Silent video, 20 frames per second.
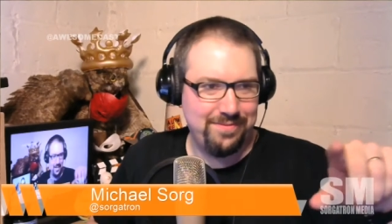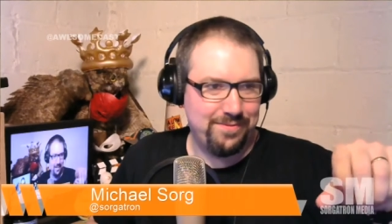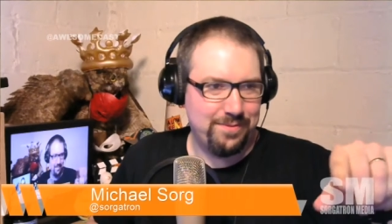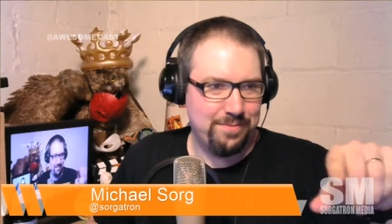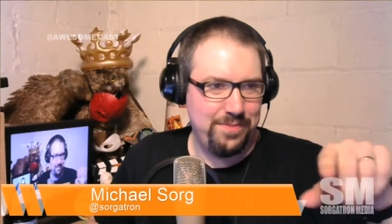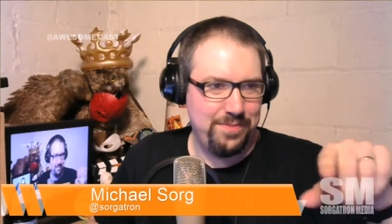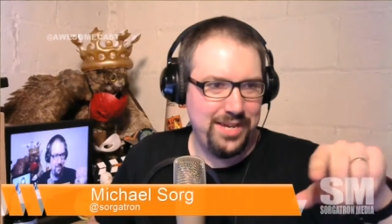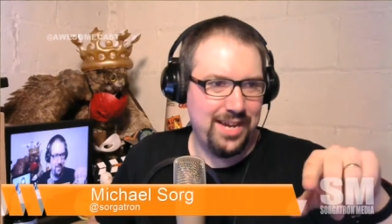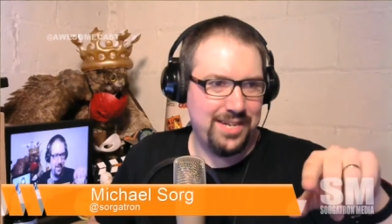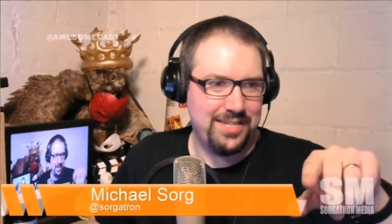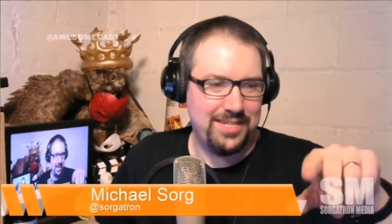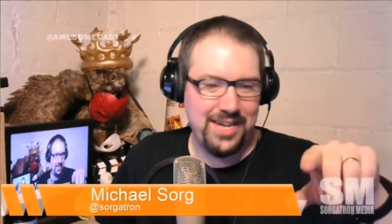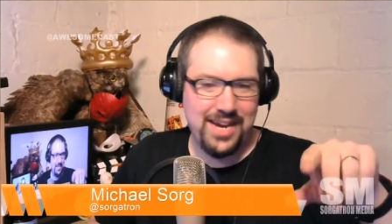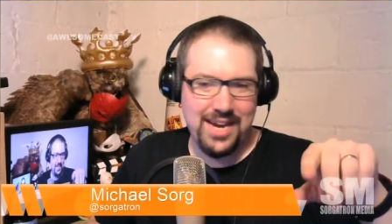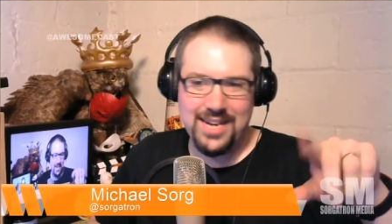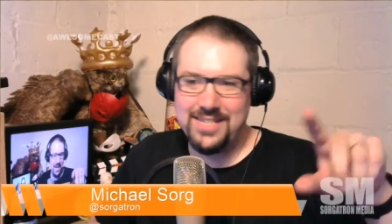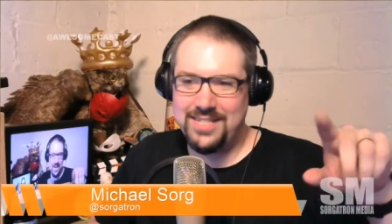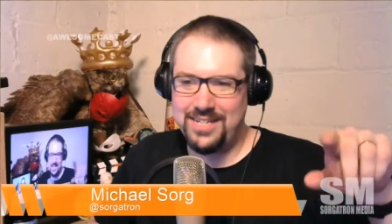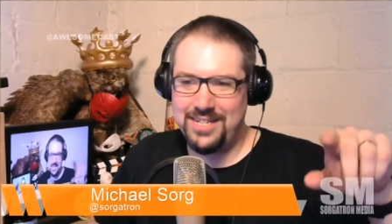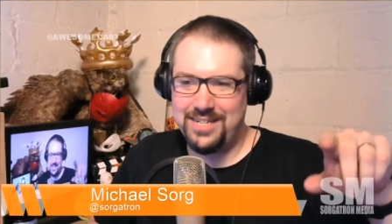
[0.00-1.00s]
from
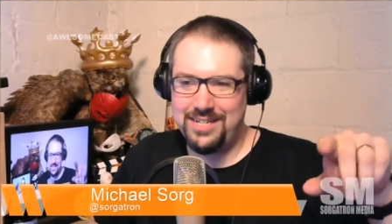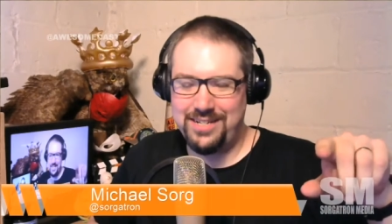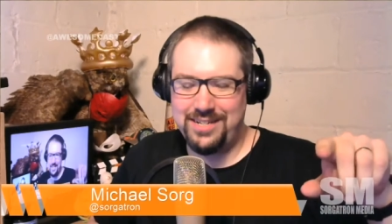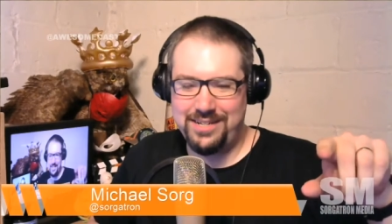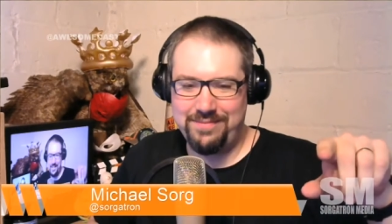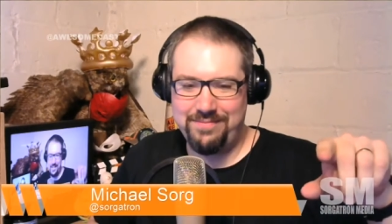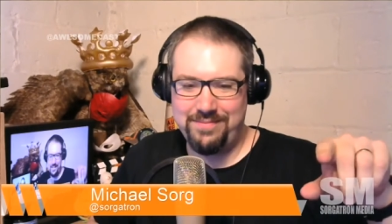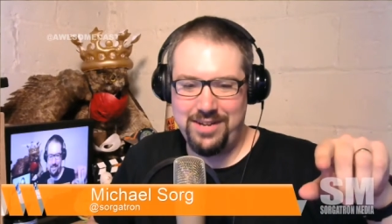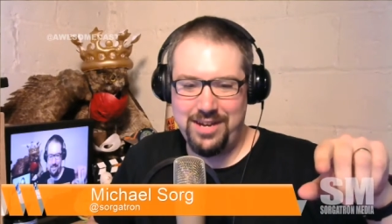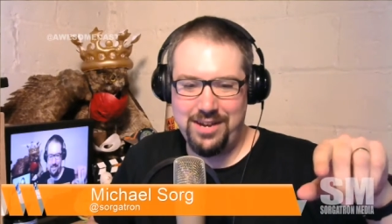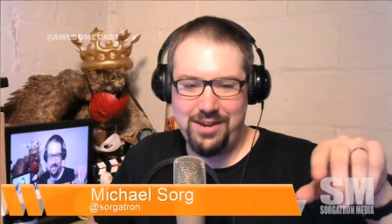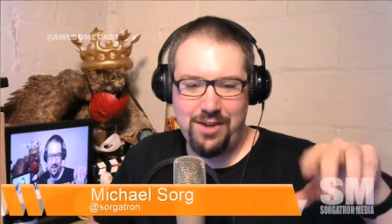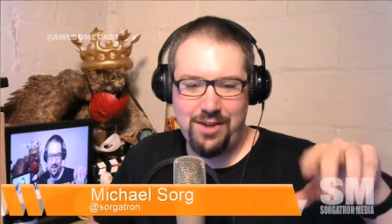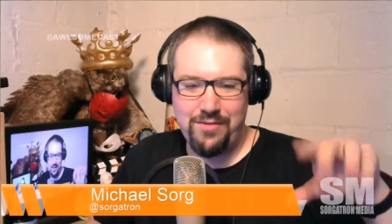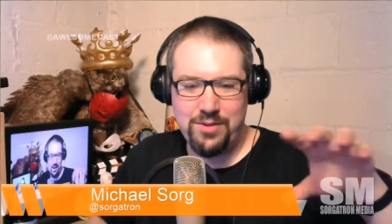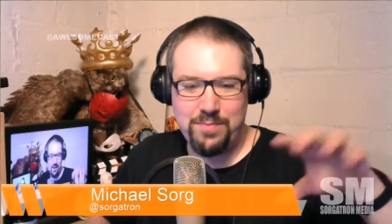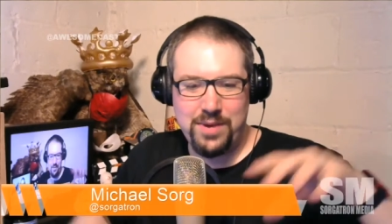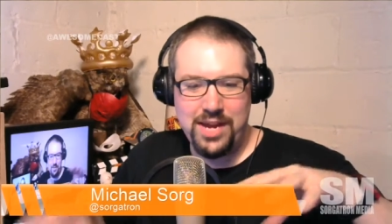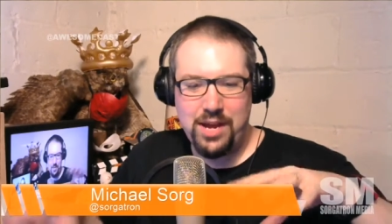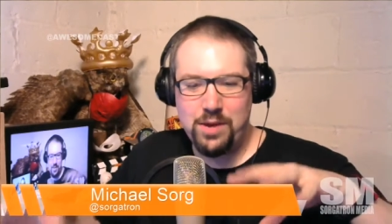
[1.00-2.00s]
PXI's
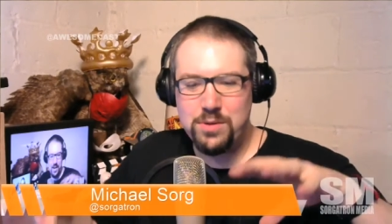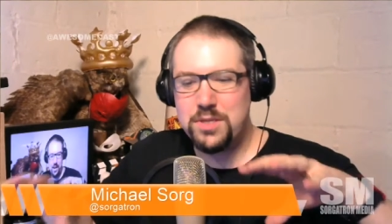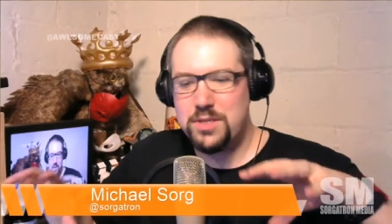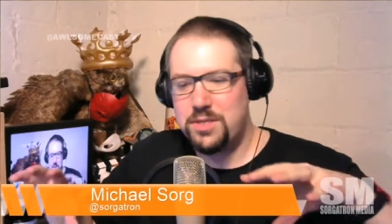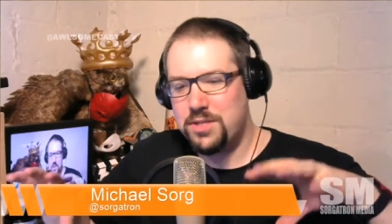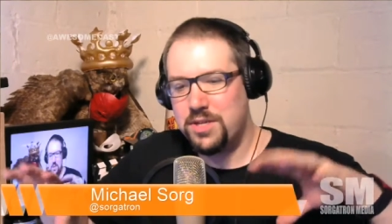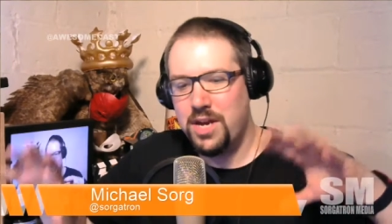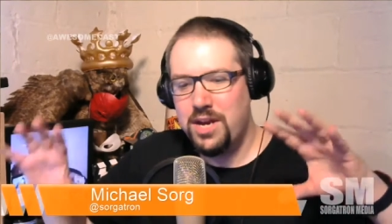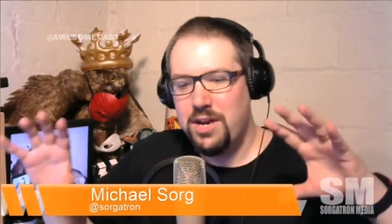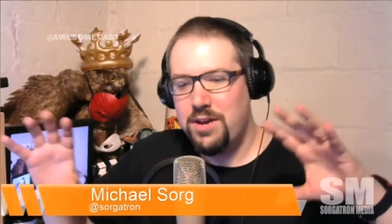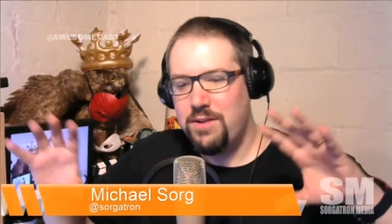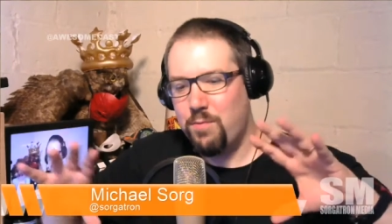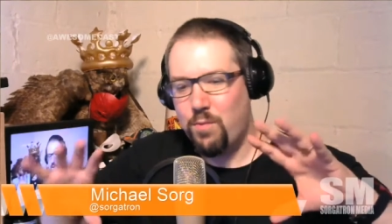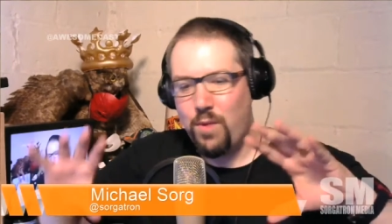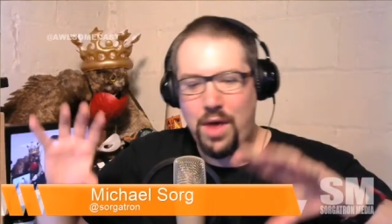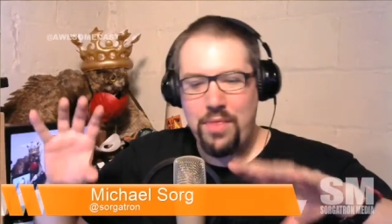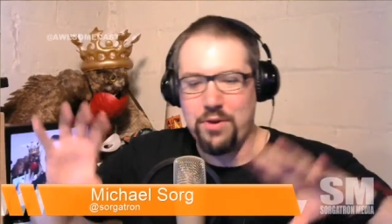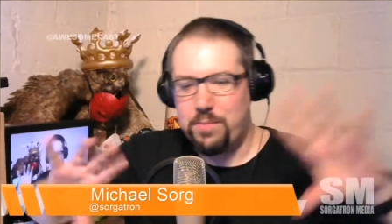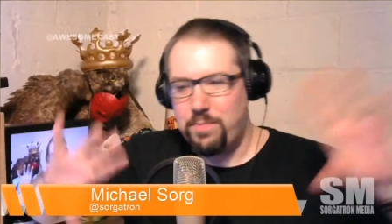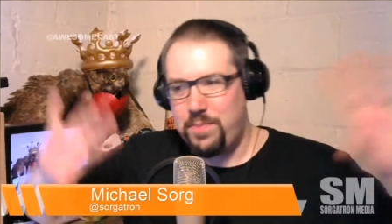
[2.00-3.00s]
everybody else's
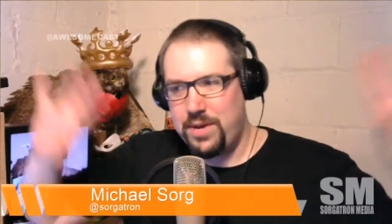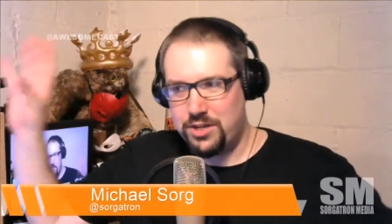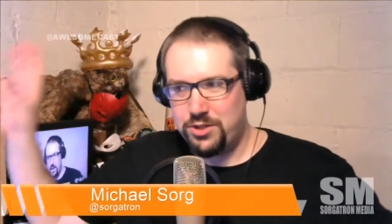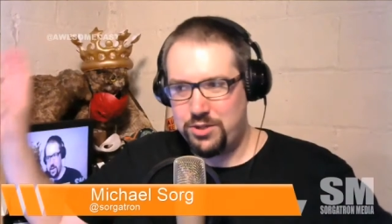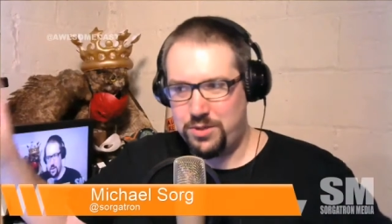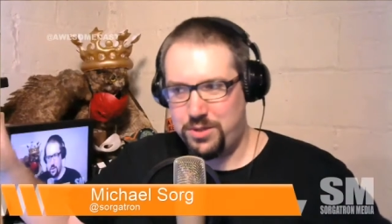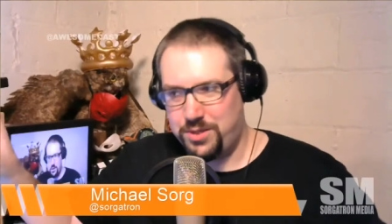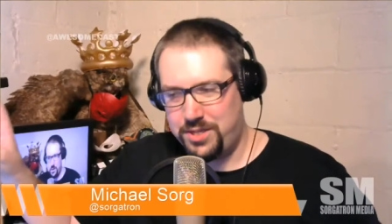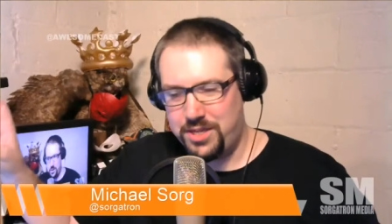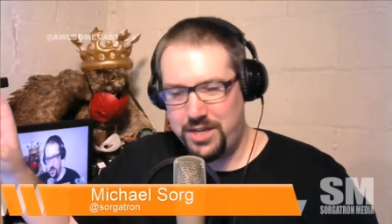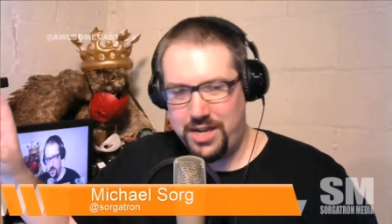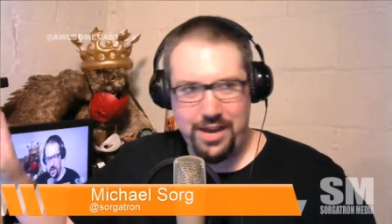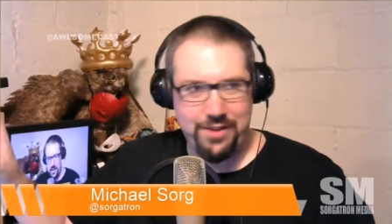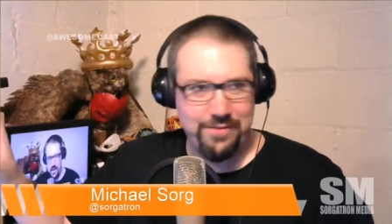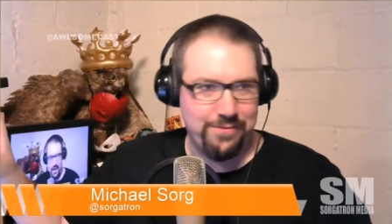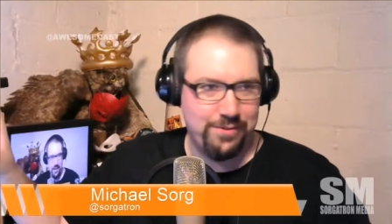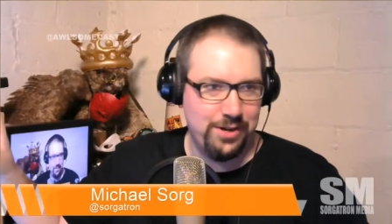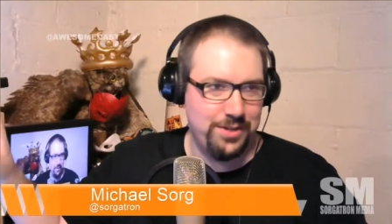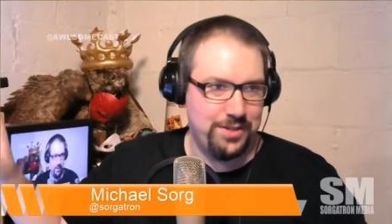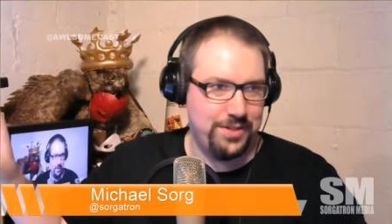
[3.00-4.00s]
weather pictures today,
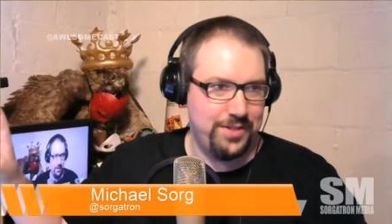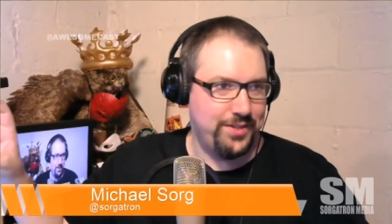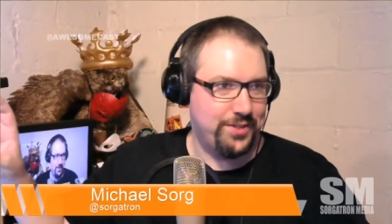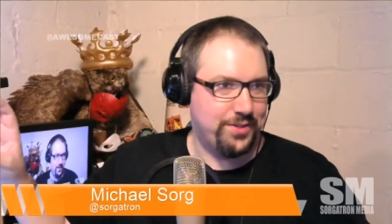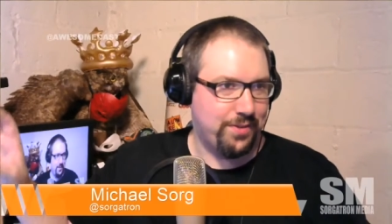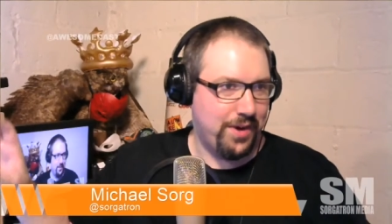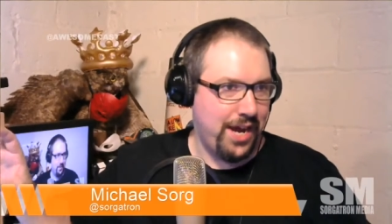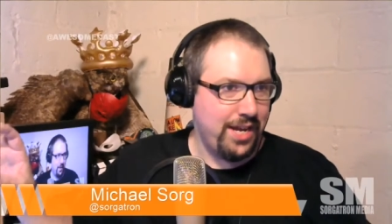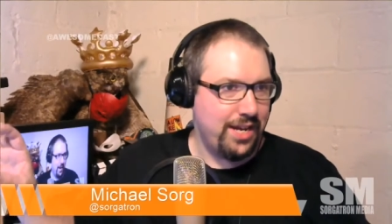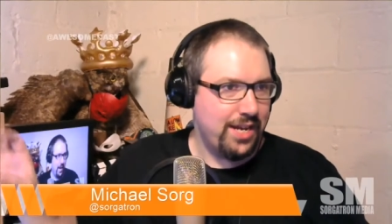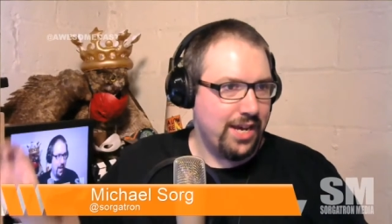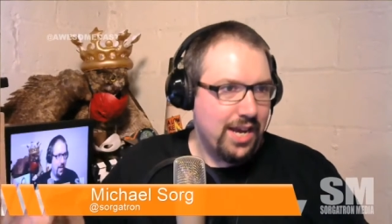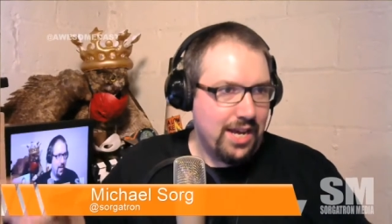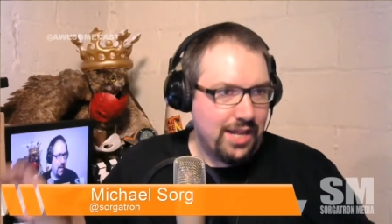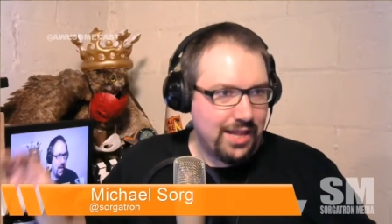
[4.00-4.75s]
for instance, right?